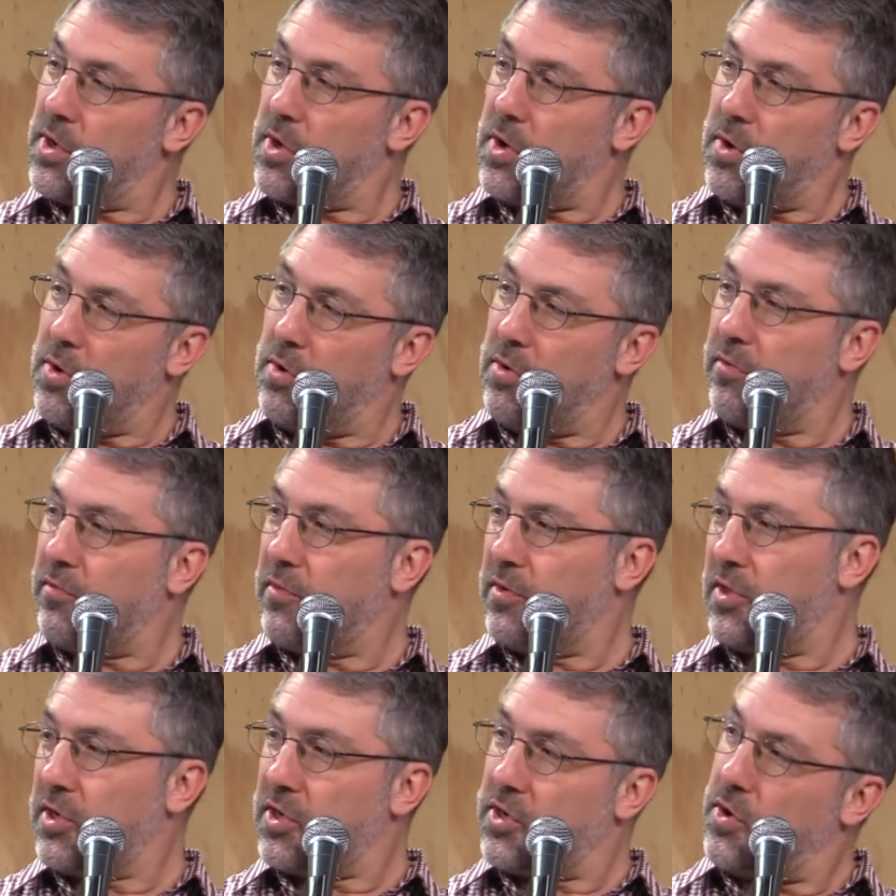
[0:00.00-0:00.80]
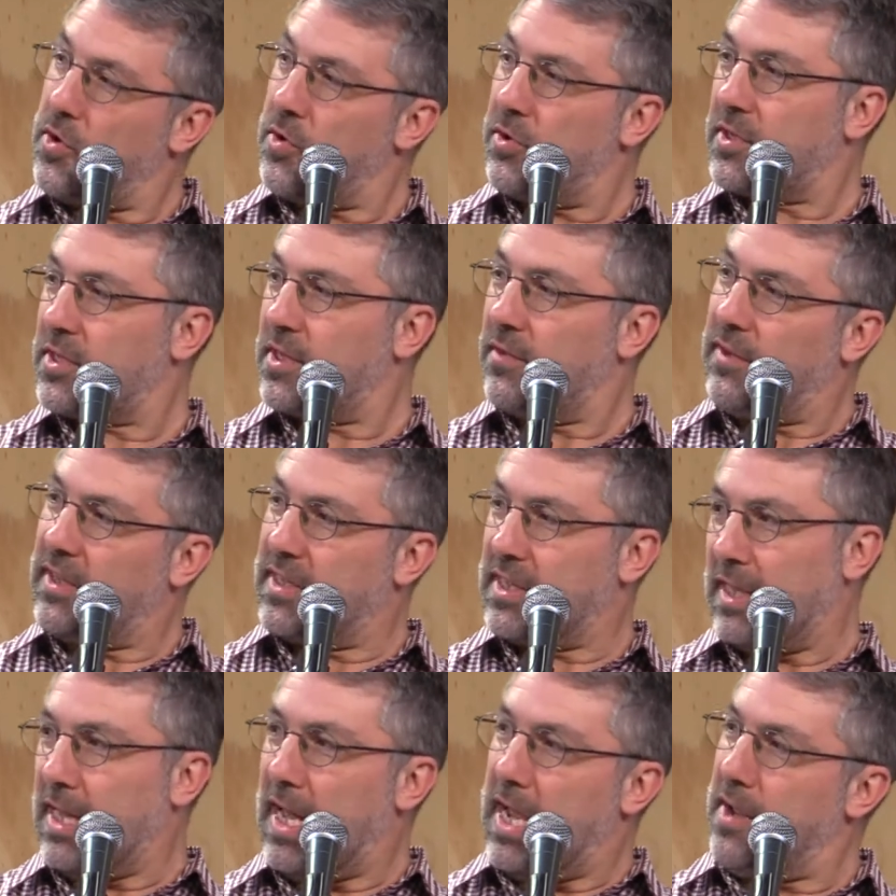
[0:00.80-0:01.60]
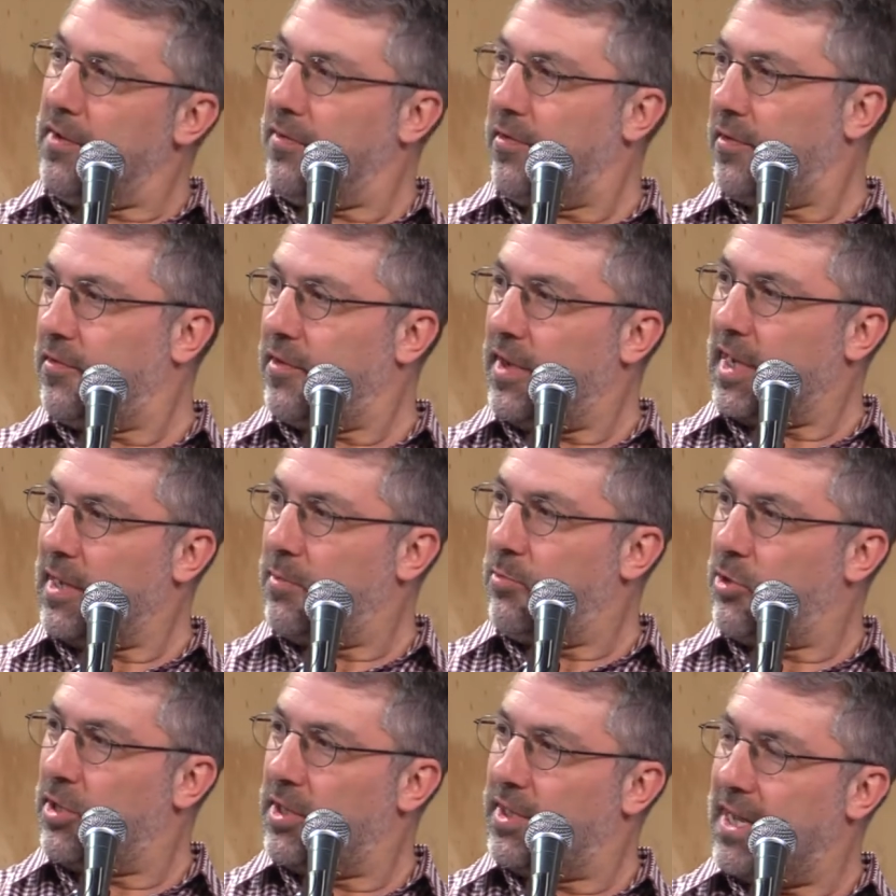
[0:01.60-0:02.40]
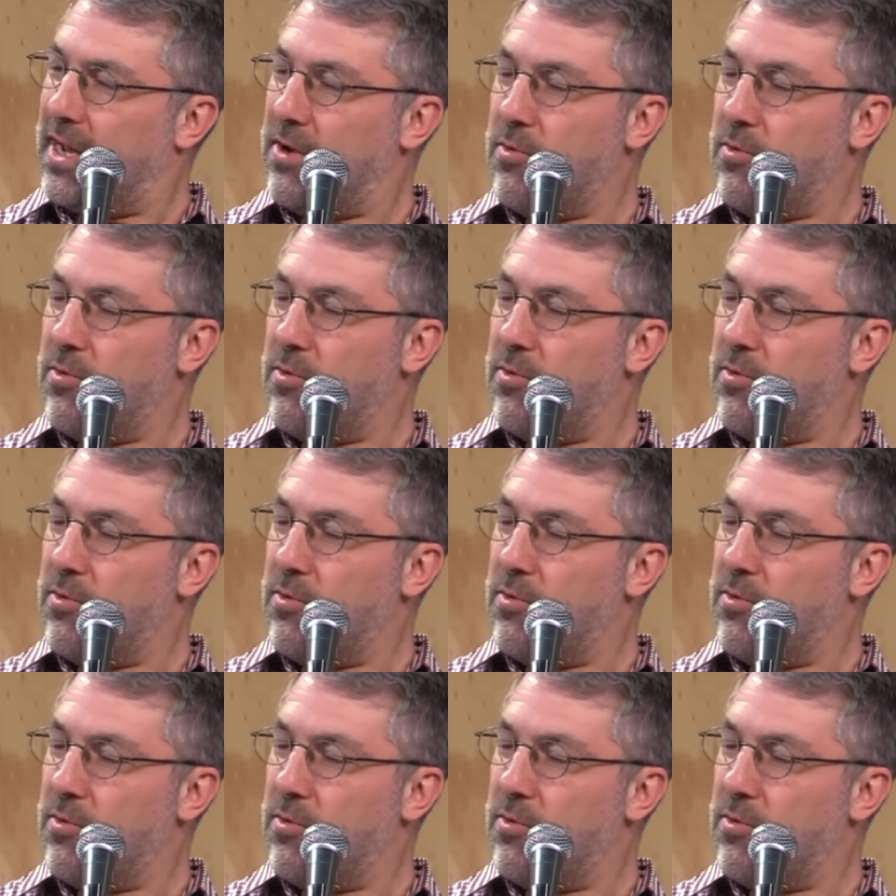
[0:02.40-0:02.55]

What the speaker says: over the course of its life, if I can put it that